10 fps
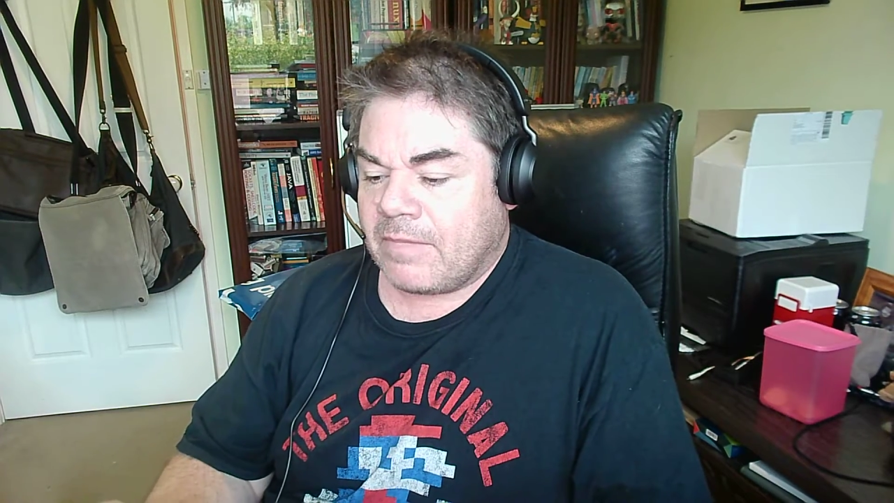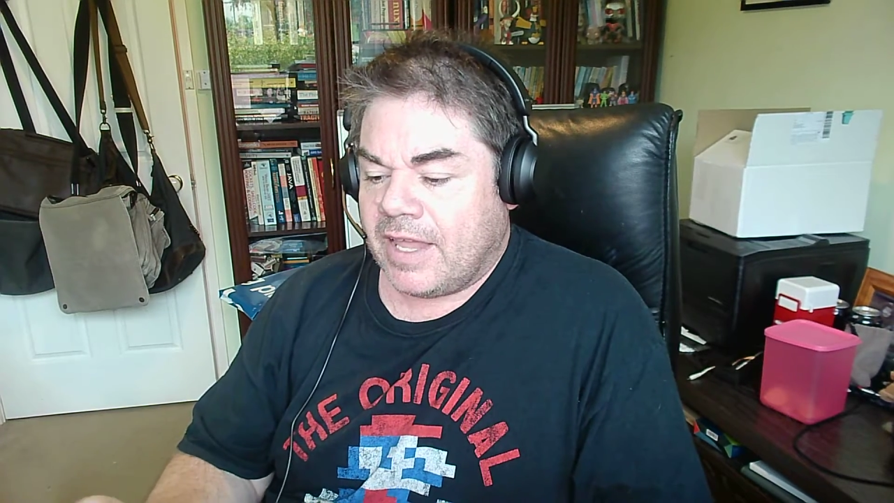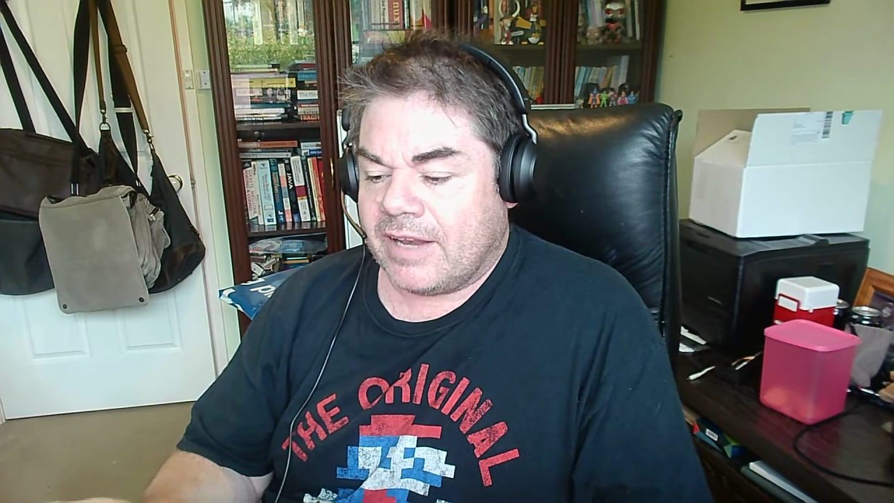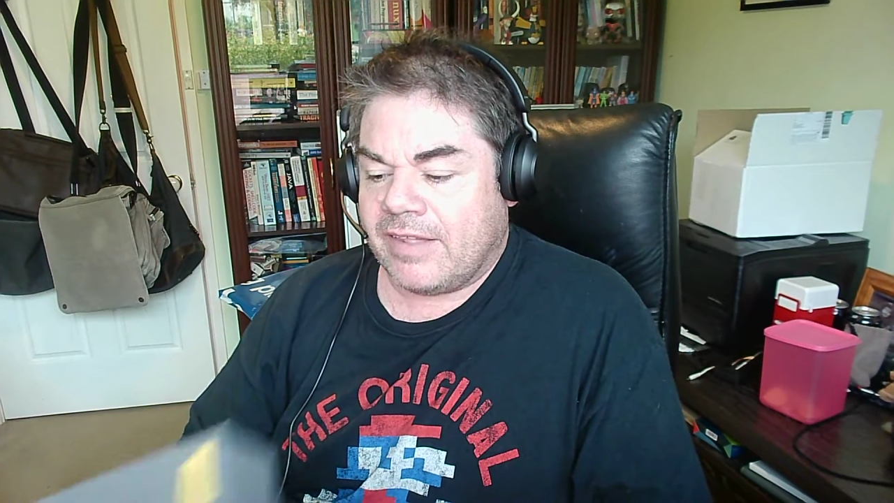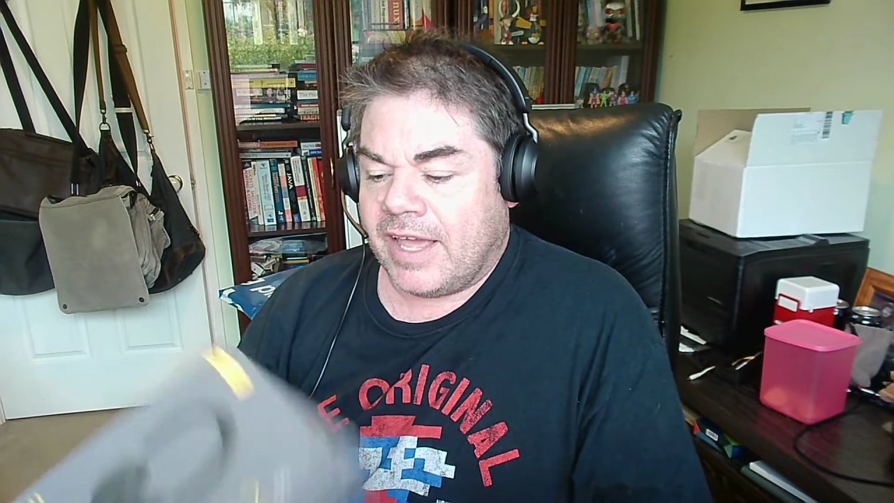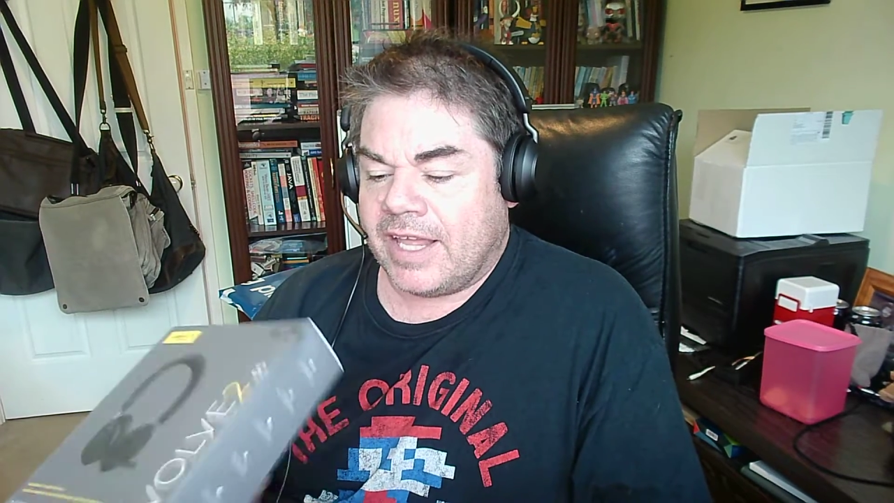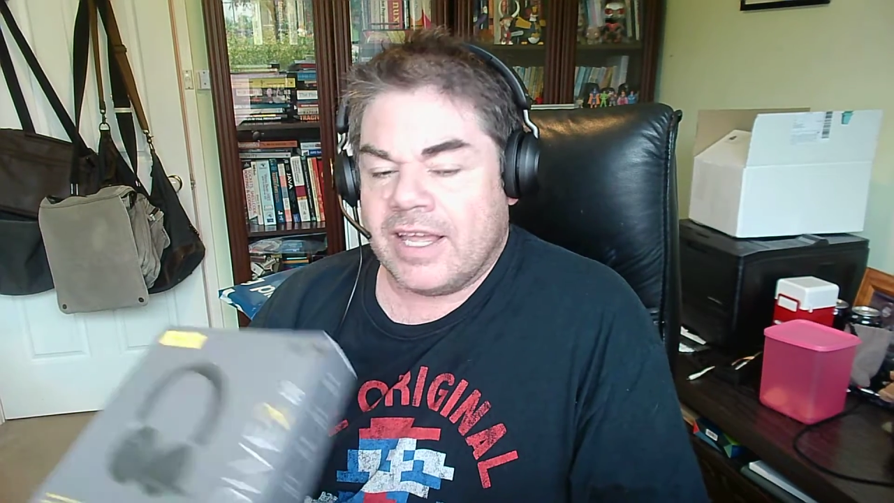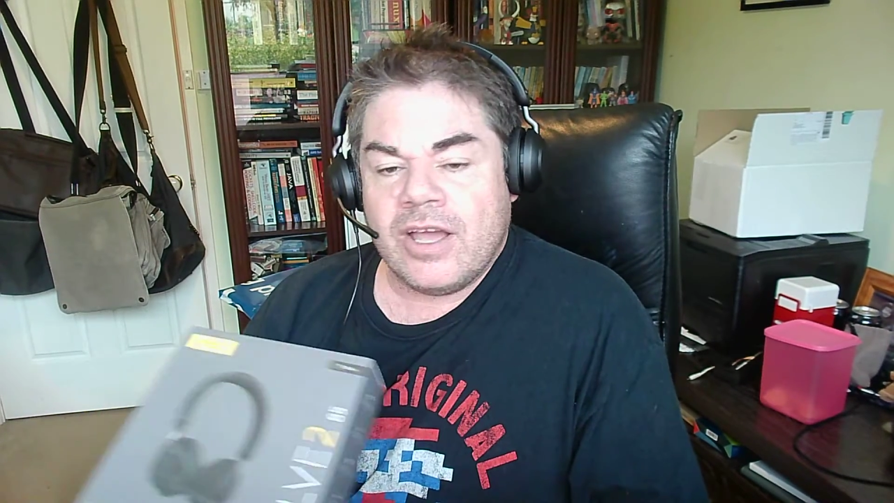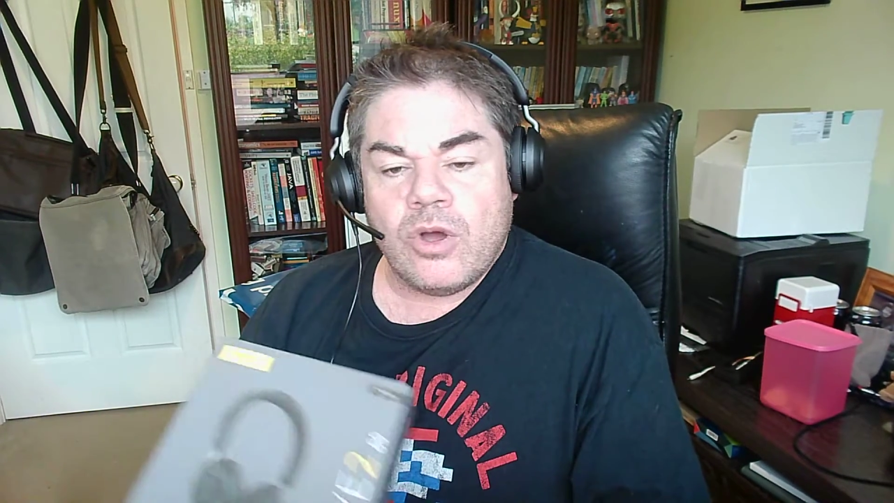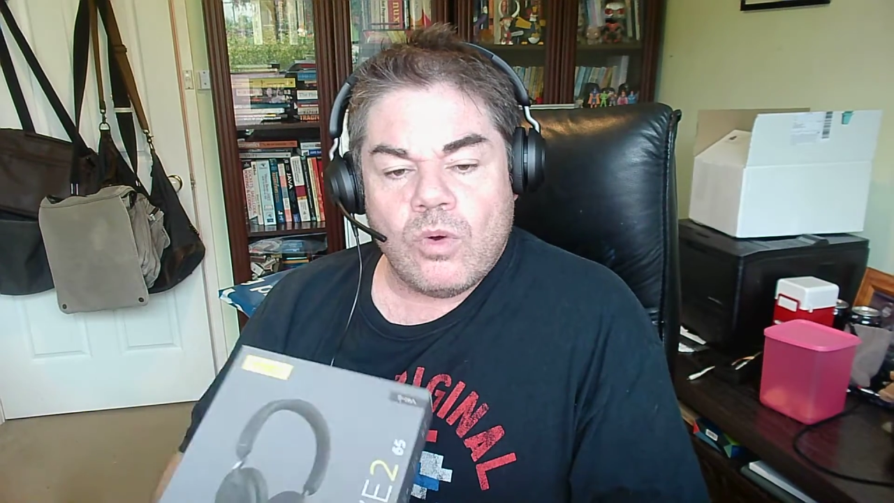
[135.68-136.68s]
it's a
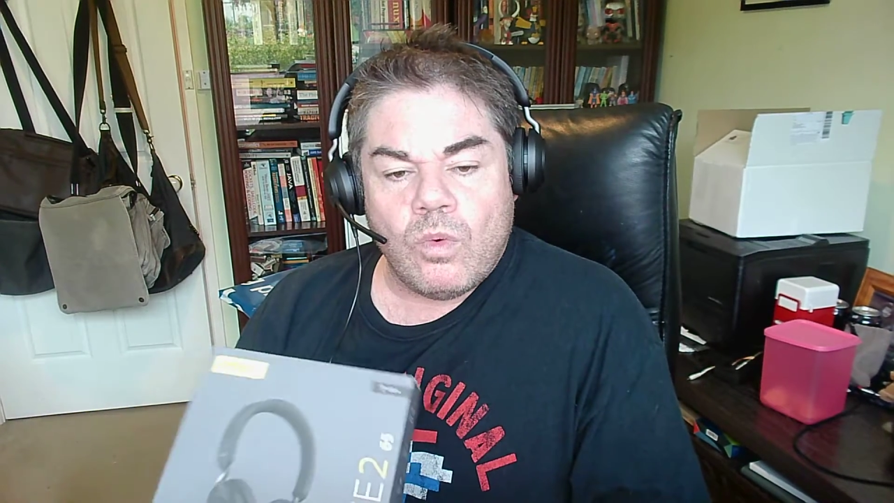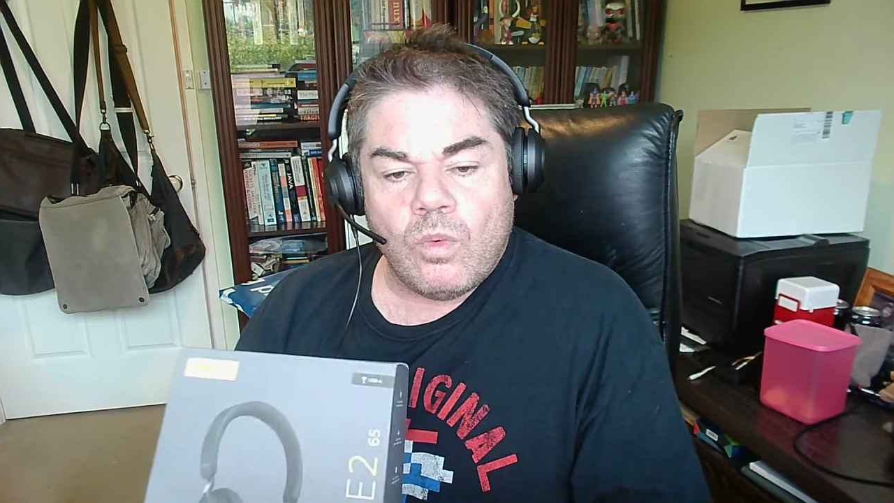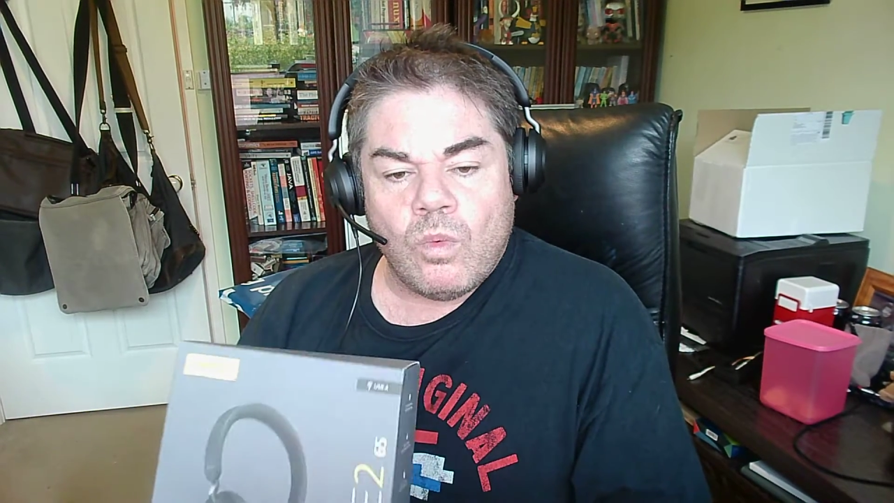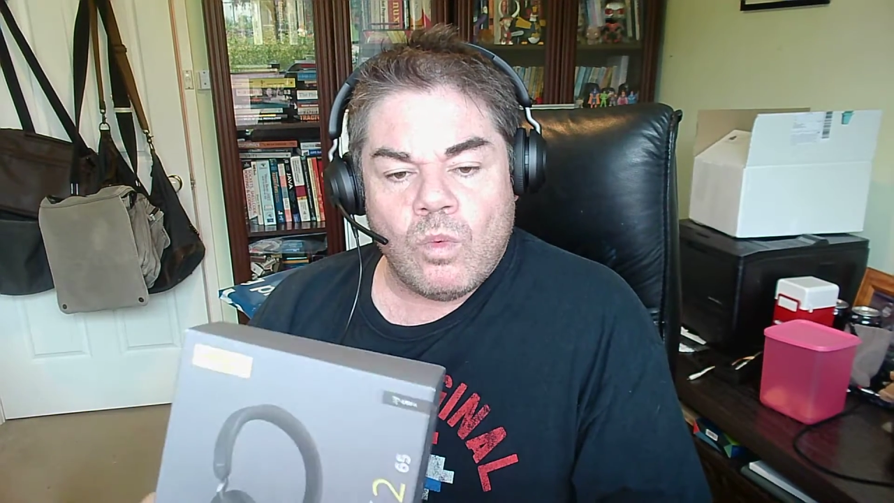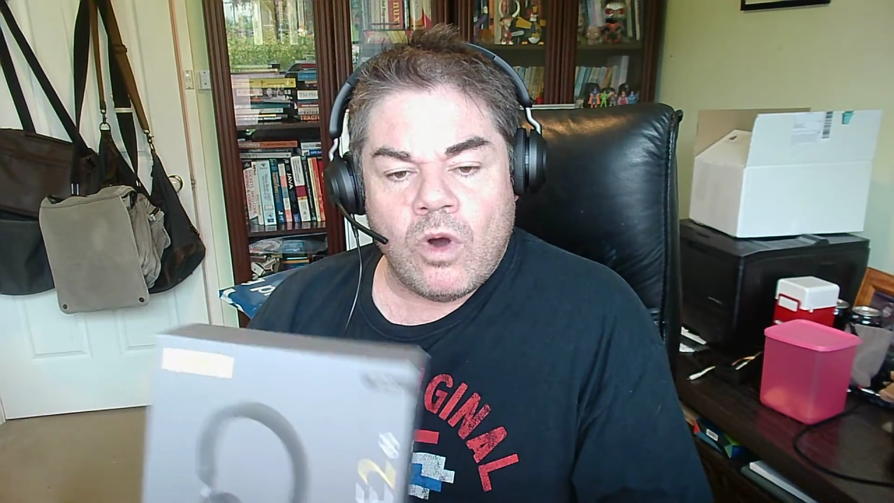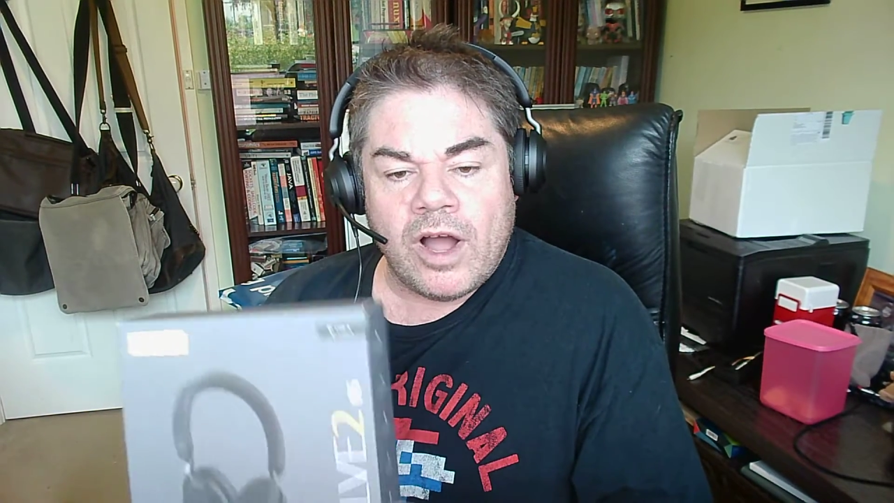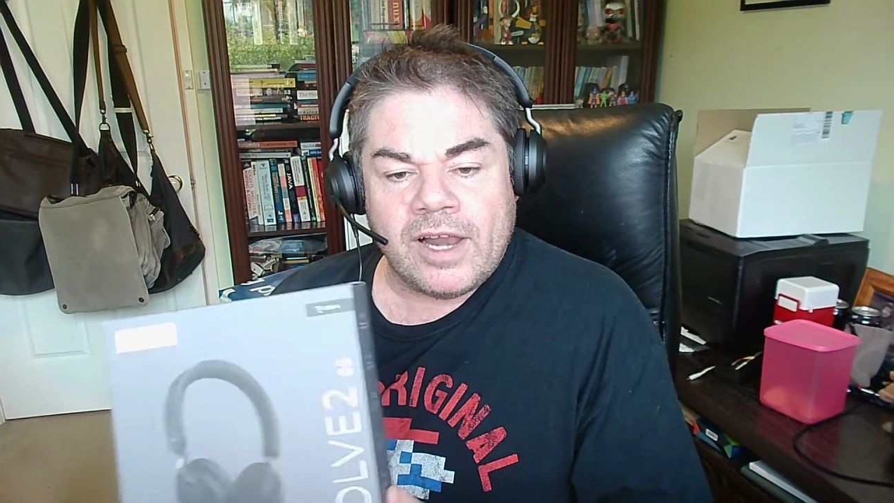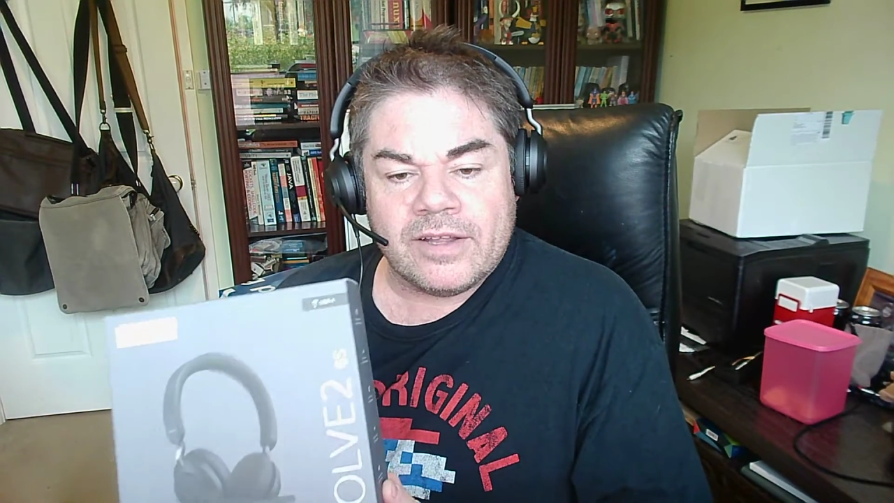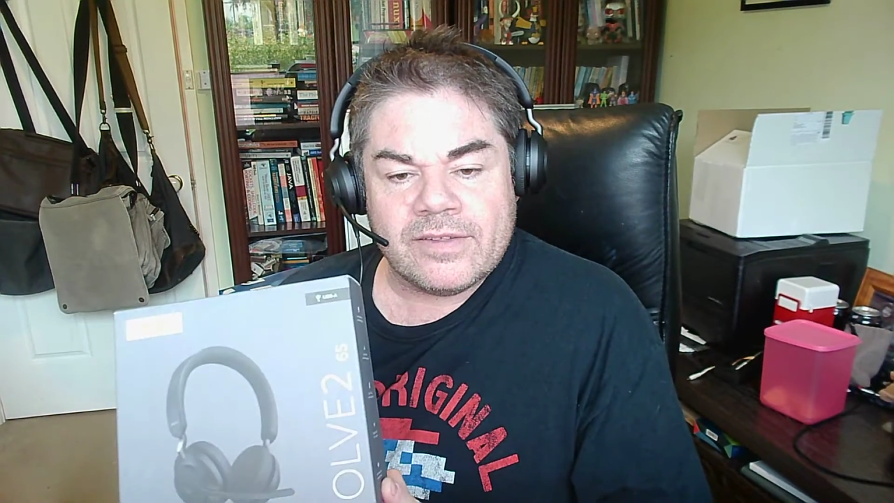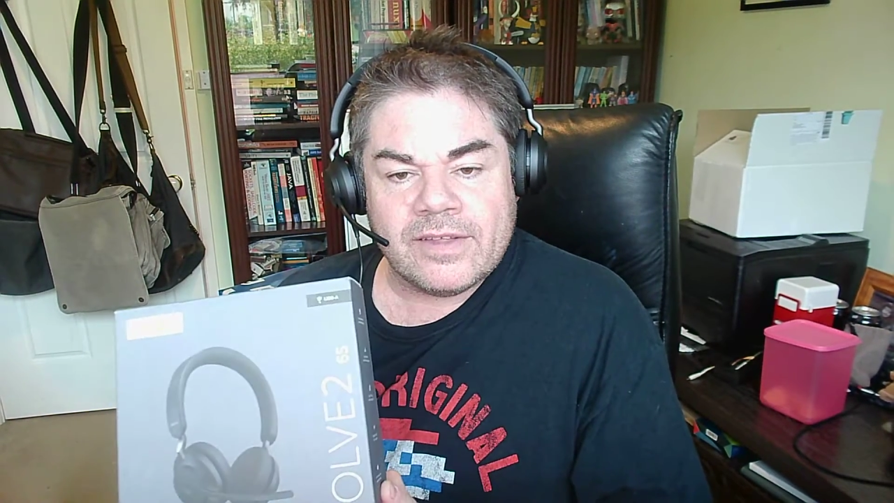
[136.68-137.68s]

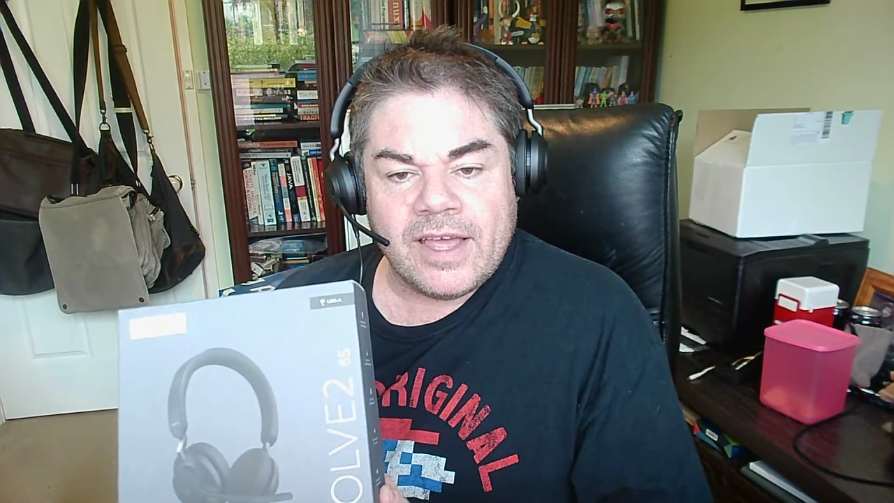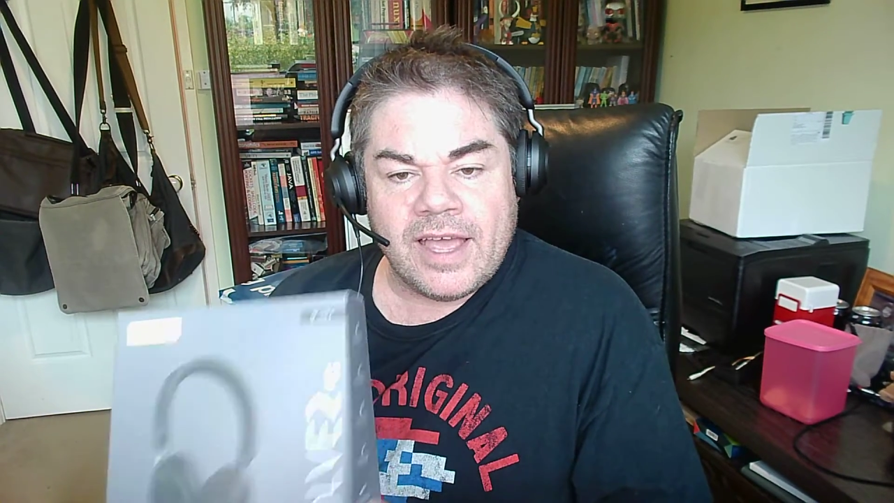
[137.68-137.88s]
wireless